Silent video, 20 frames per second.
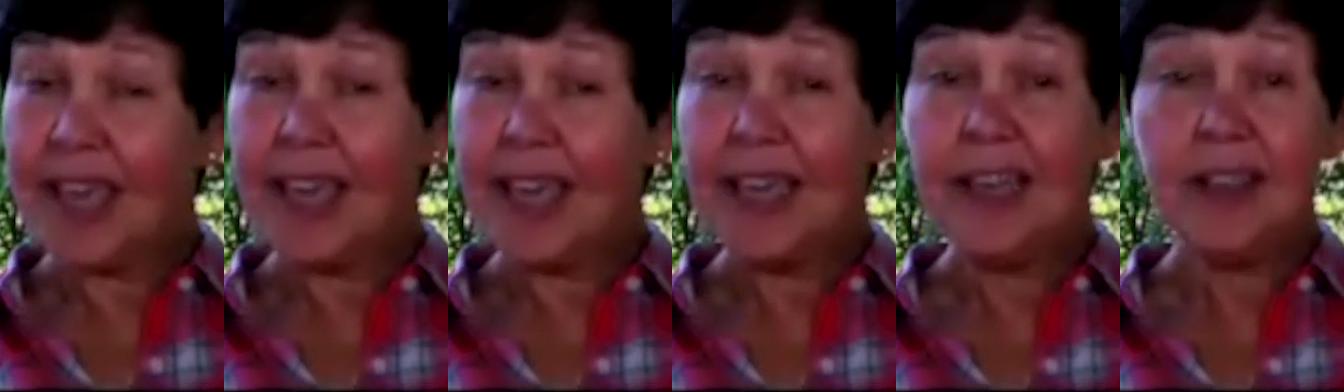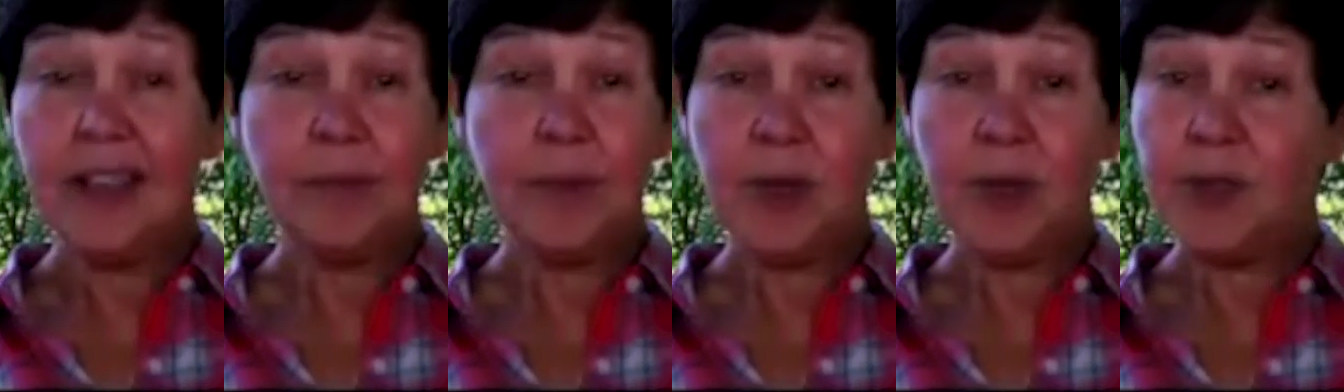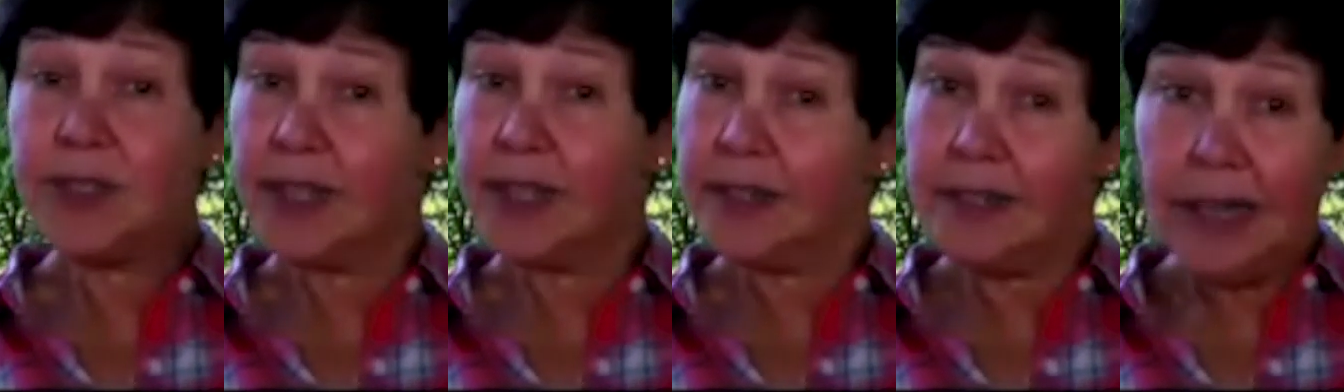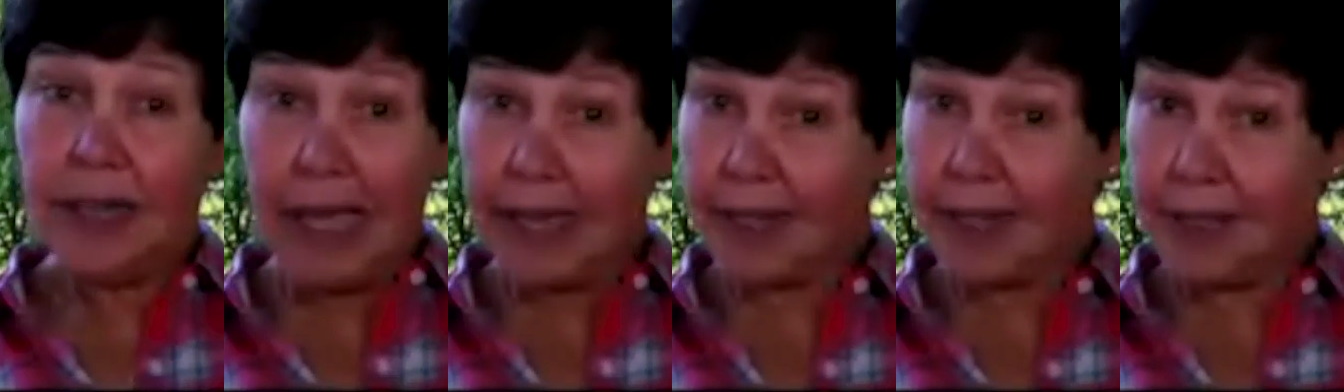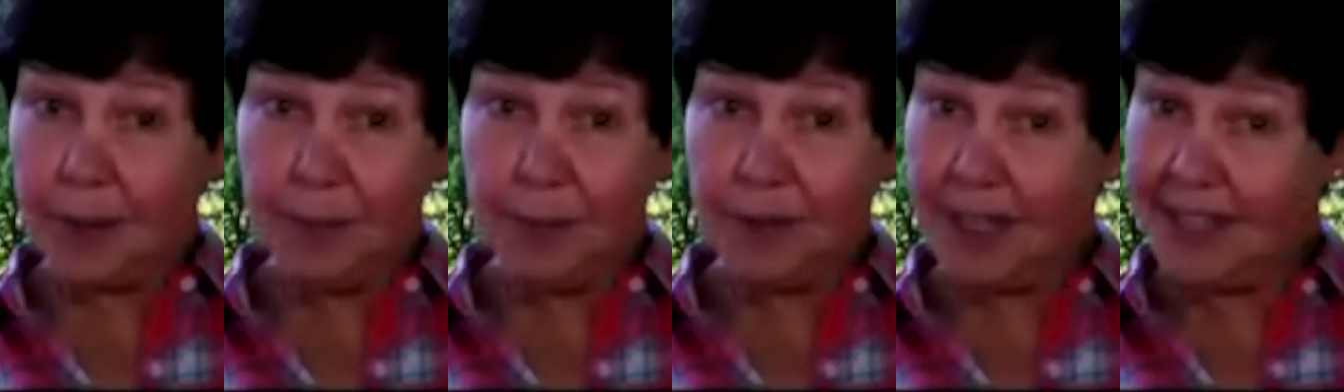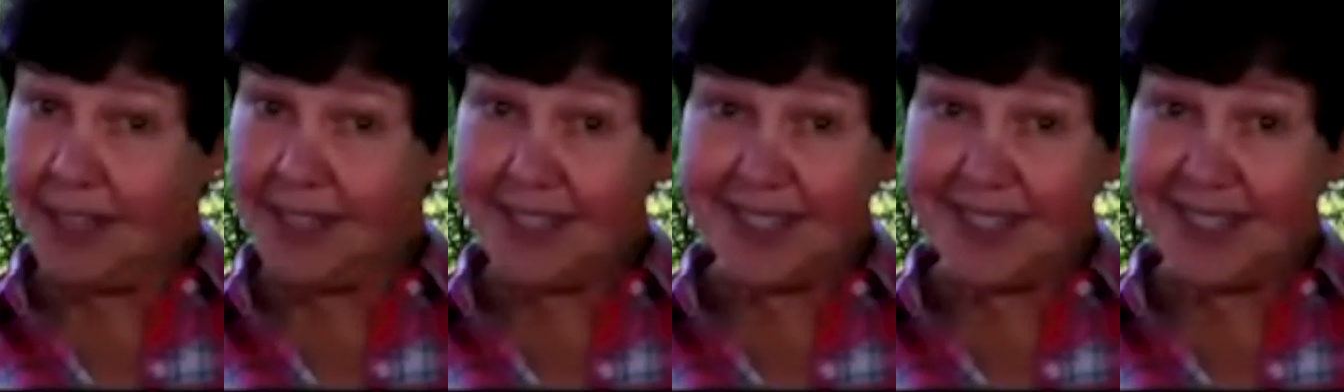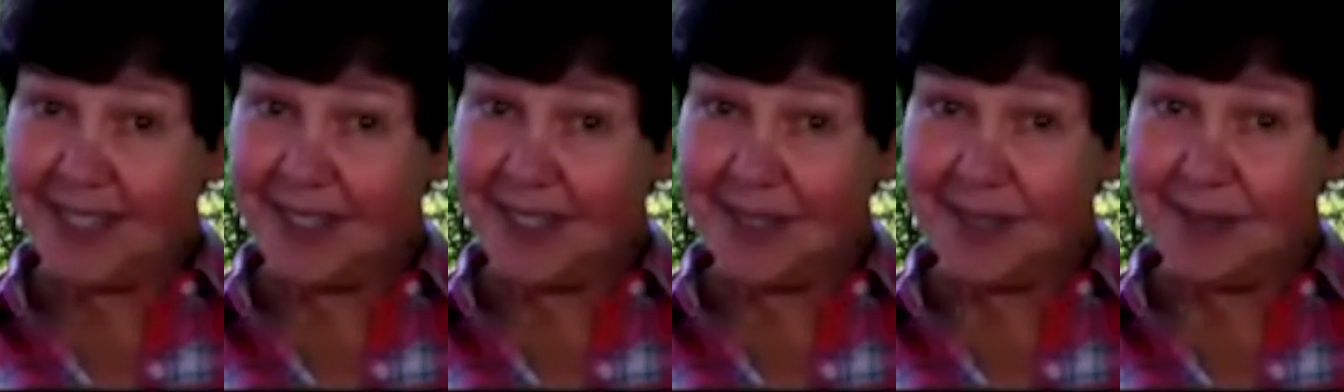in the most unlikely
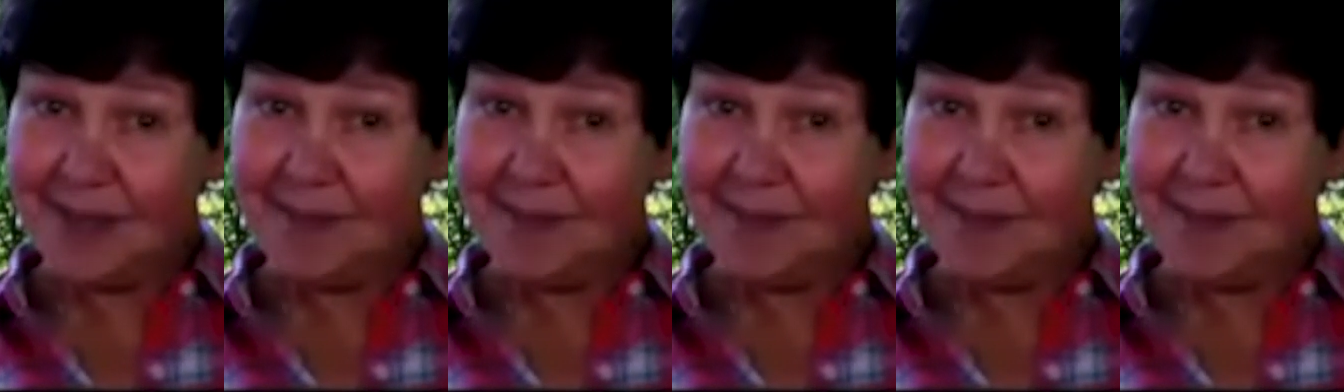places.